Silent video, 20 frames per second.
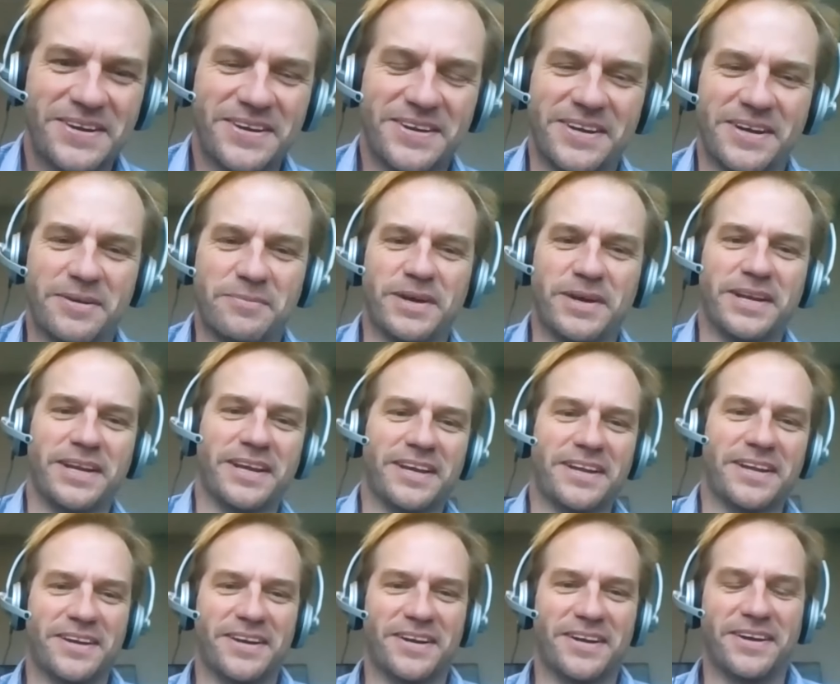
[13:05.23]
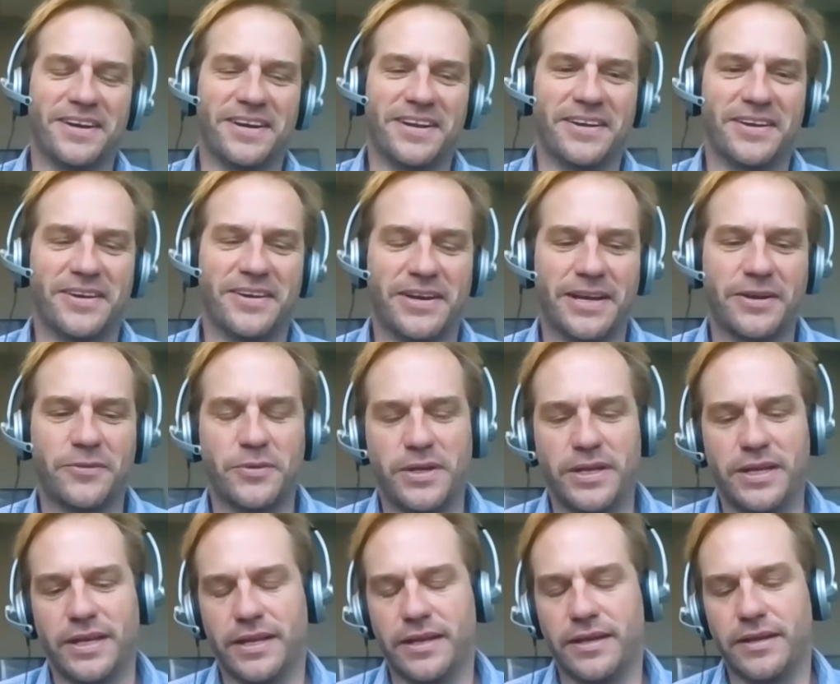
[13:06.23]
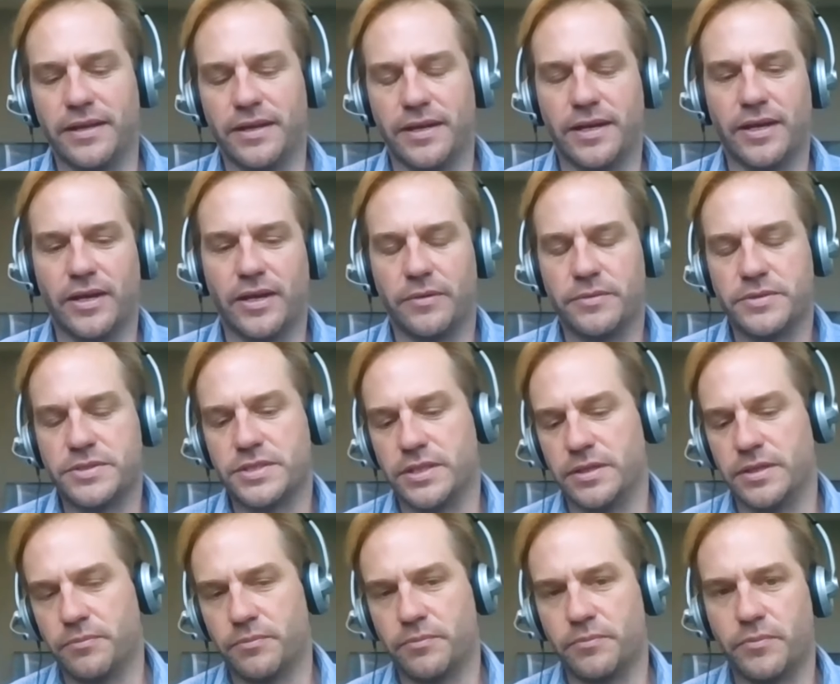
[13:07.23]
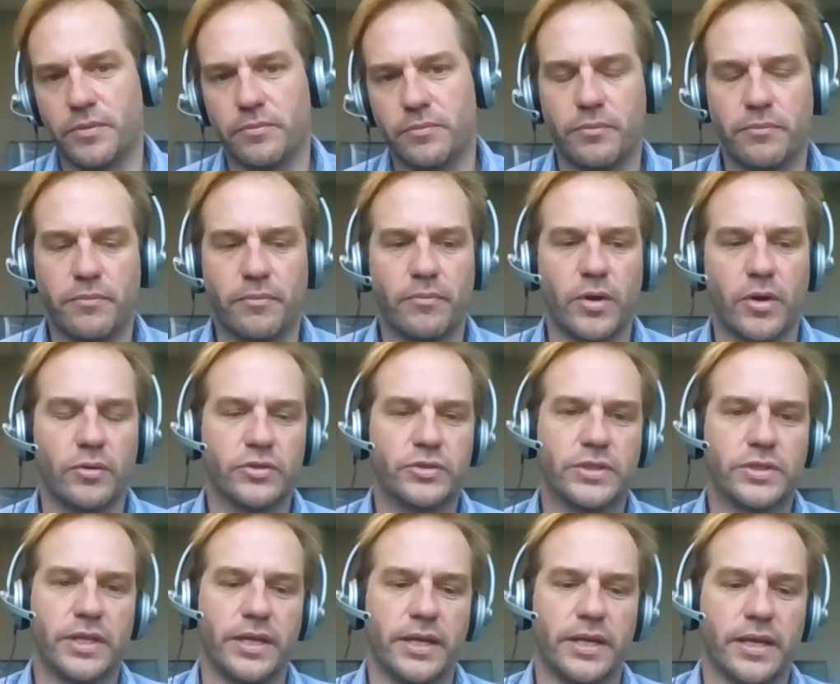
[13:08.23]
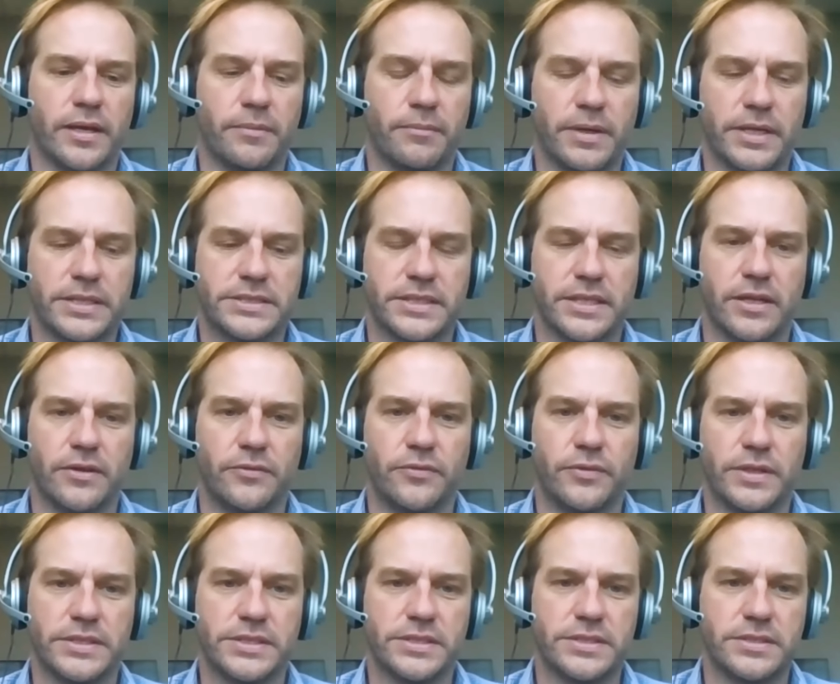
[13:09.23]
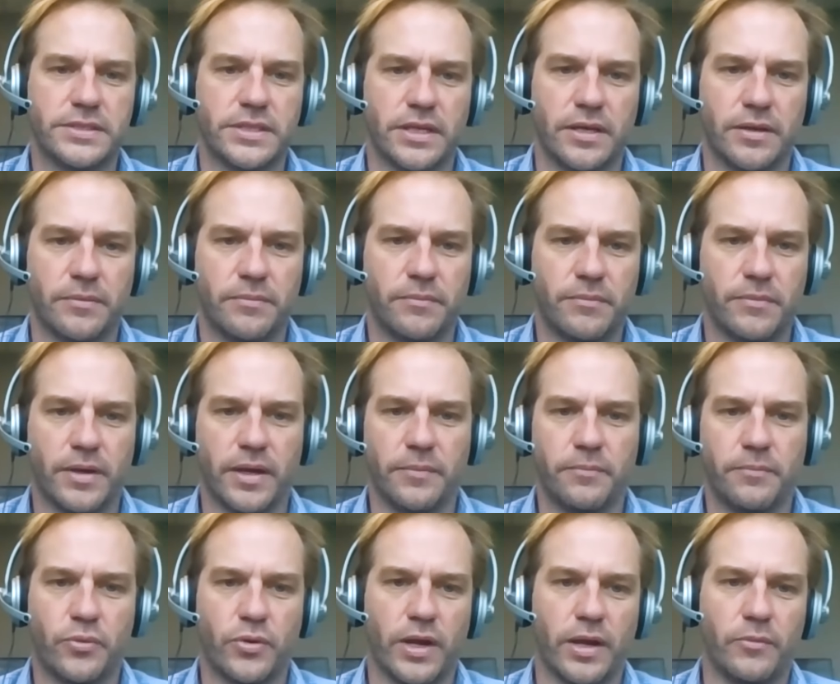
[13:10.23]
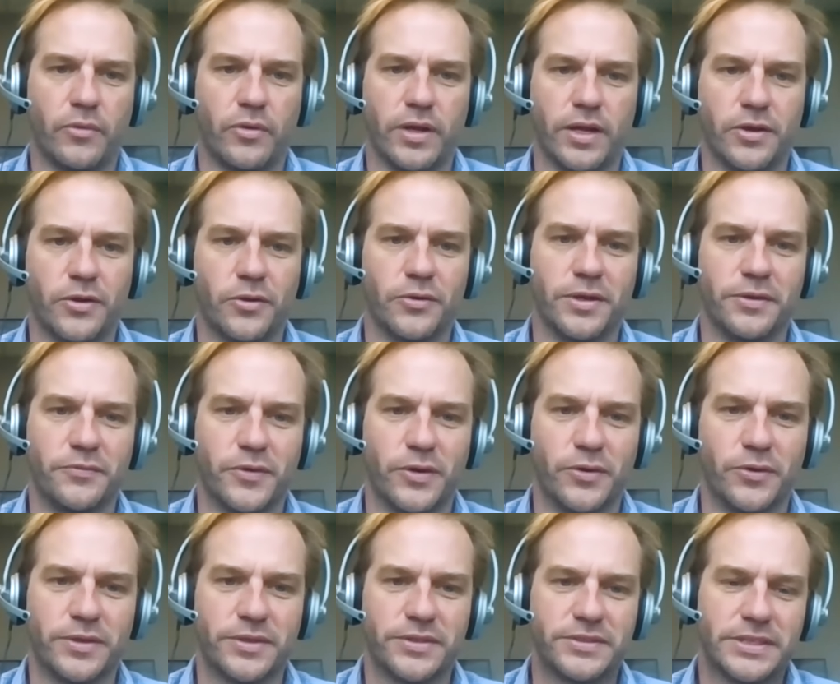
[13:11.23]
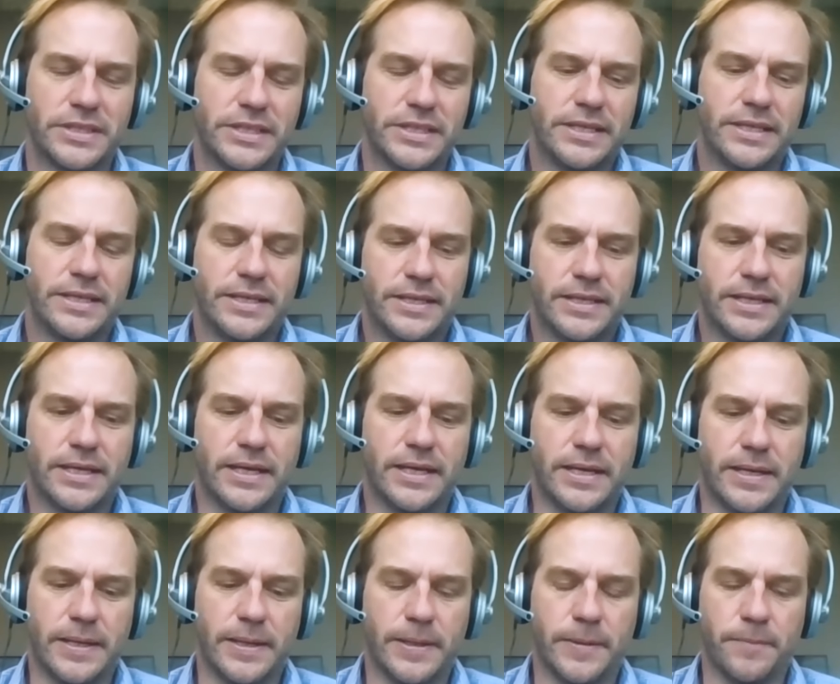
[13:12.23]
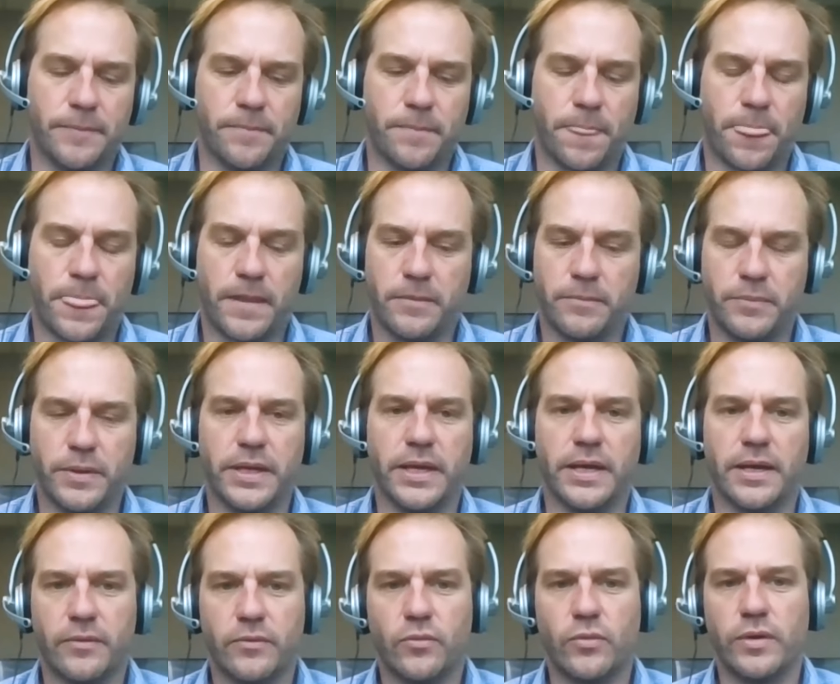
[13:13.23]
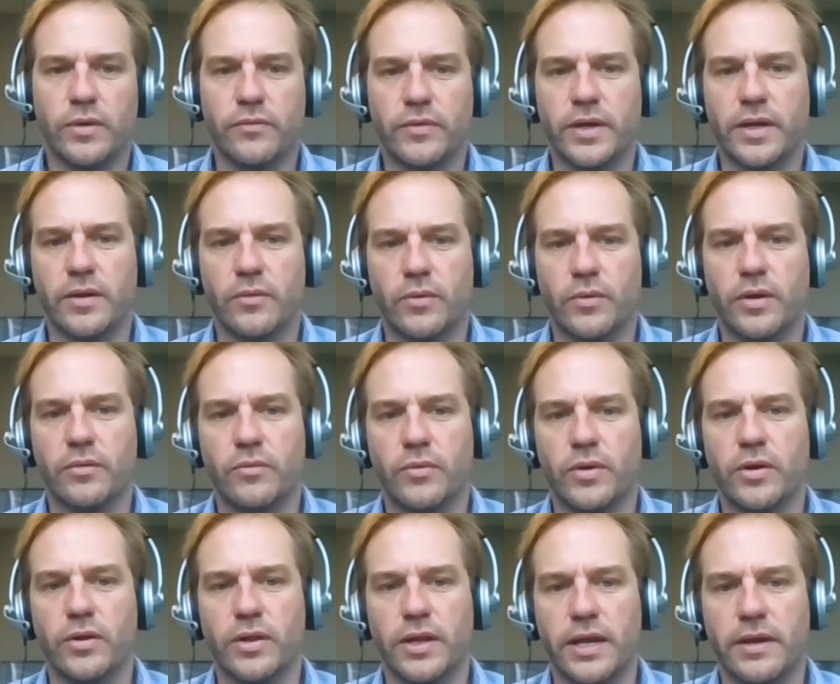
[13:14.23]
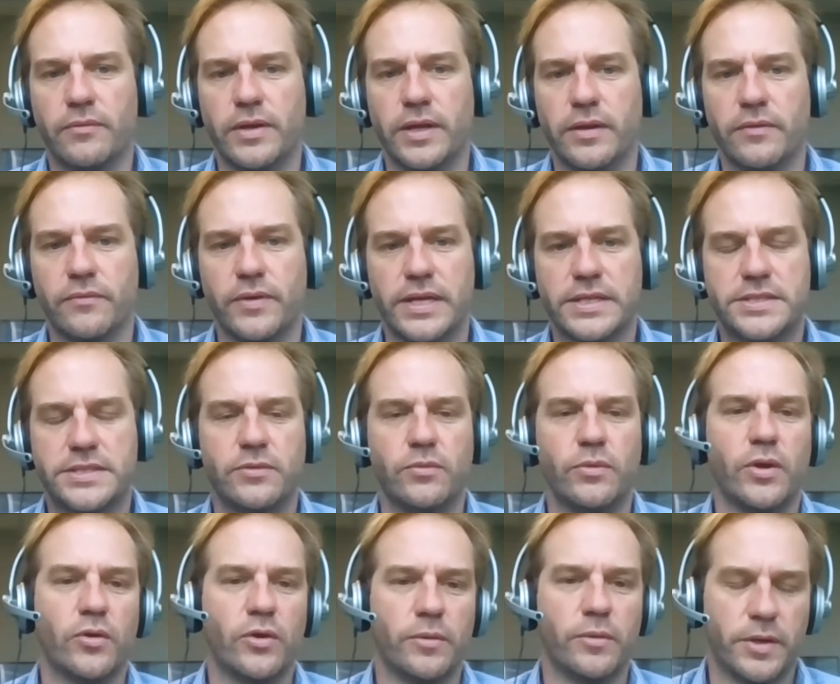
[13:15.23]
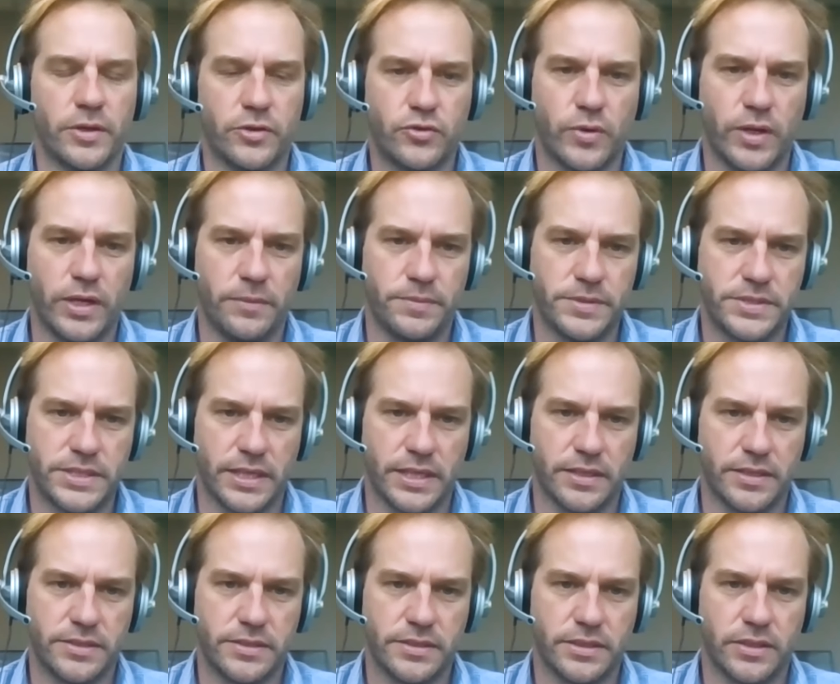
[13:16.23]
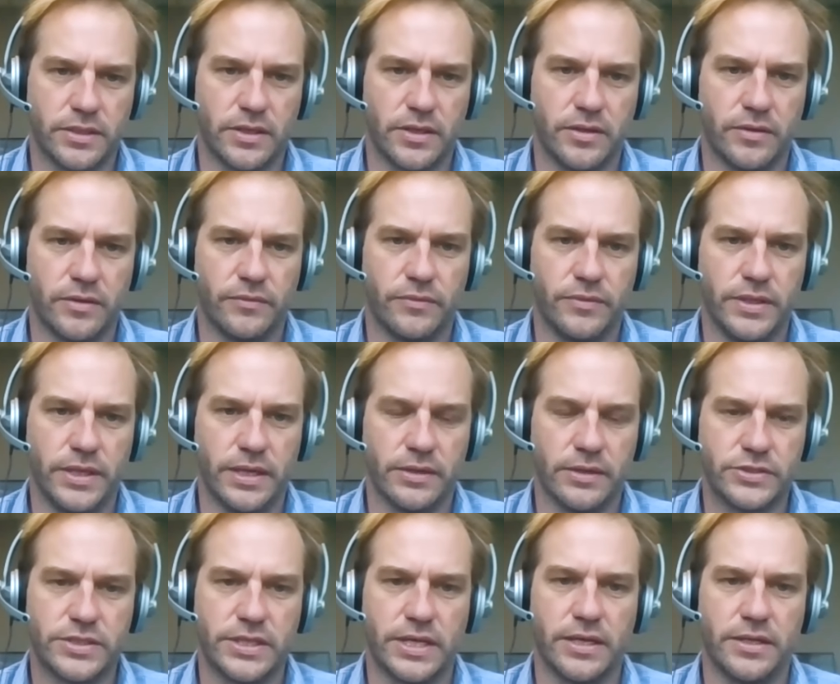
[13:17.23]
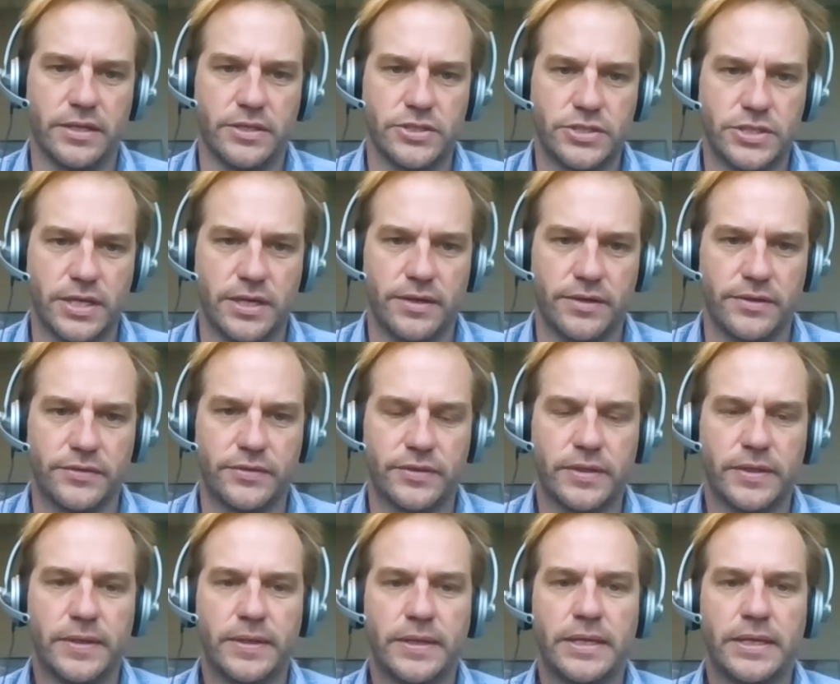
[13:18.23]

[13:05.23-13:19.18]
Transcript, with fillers: Got our money and our, and our equity, and uh, obviously mostly uh, myself. This is uh, my primary and only focus. Um, but yeah, we've, uh, we're, we're all heavily invested. We own about twenty percent of the outstanding shares.